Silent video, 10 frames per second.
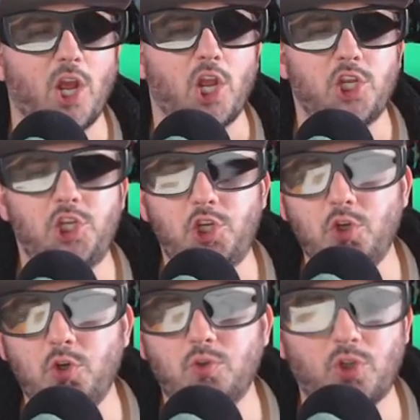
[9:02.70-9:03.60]

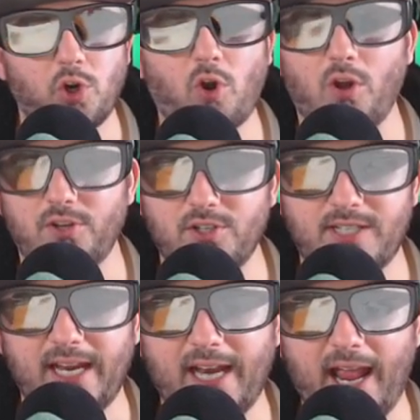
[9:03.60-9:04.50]
you took all their
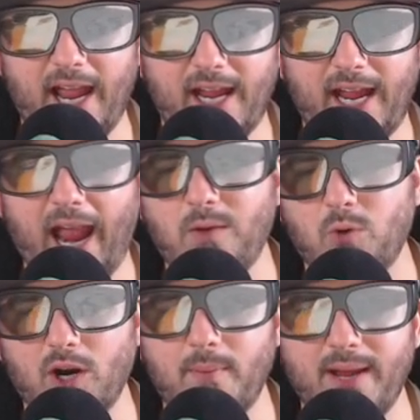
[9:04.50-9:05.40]
DNA and
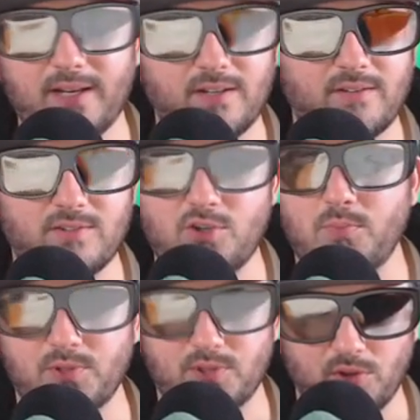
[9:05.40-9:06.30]
we're going to make
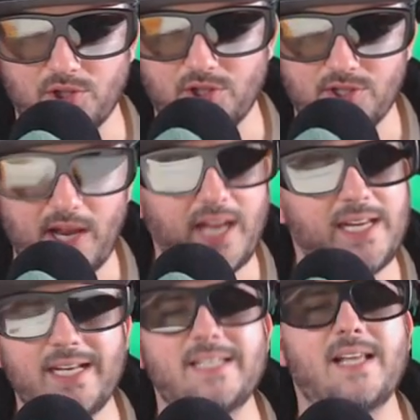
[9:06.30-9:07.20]
super soldiers and
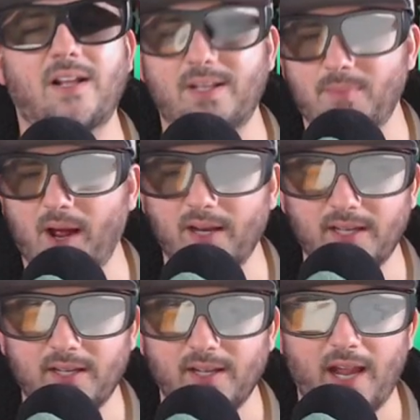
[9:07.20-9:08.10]
you didn't tell
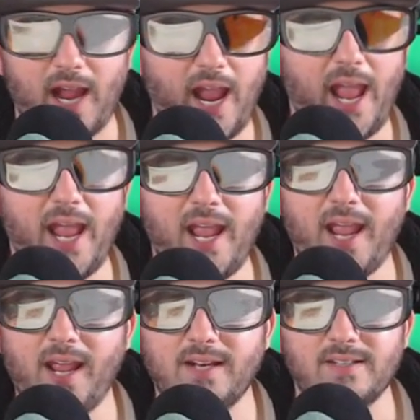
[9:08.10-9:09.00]
anybody
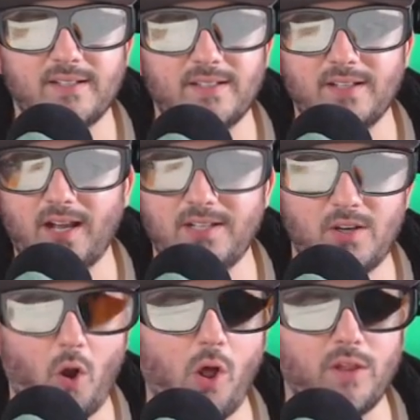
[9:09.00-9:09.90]
and uh,
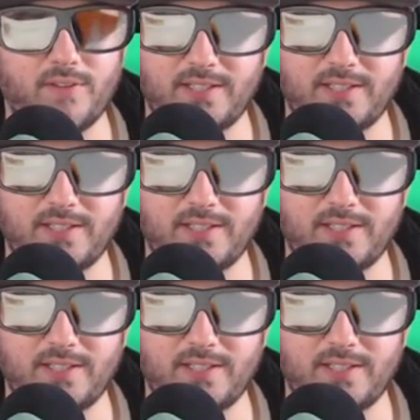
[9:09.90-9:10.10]
all of it is